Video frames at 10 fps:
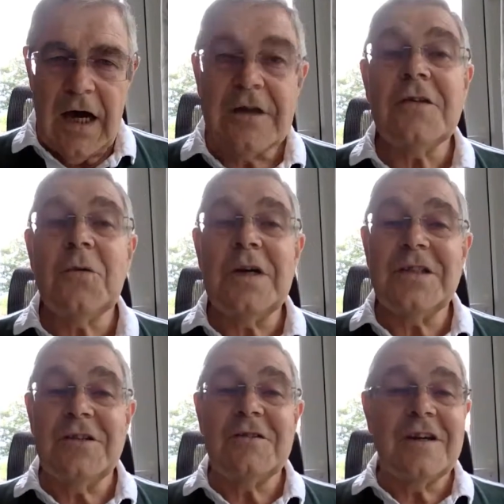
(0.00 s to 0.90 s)
think the way
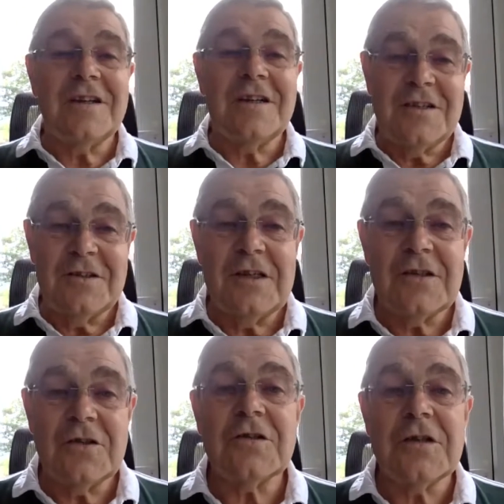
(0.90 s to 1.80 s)
to do that is
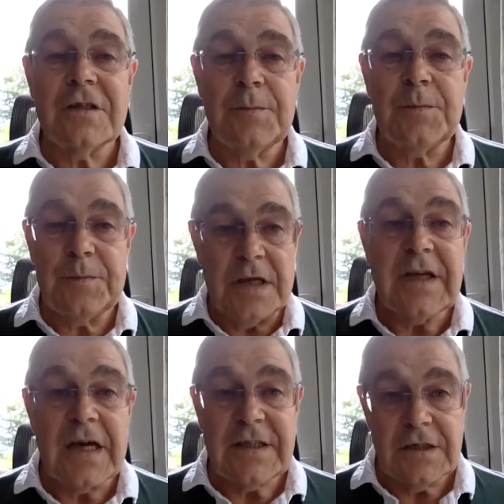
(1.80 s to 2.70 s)
just to
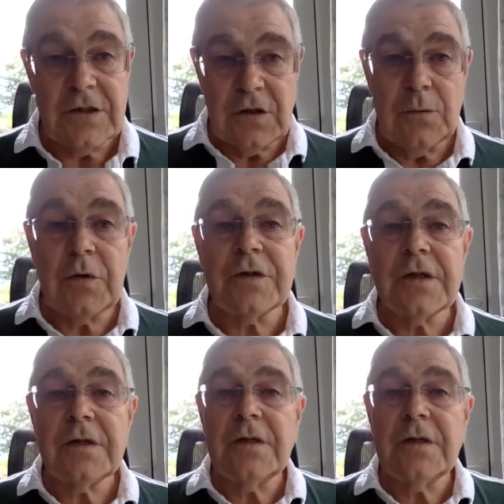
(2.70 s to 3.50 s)
get into your body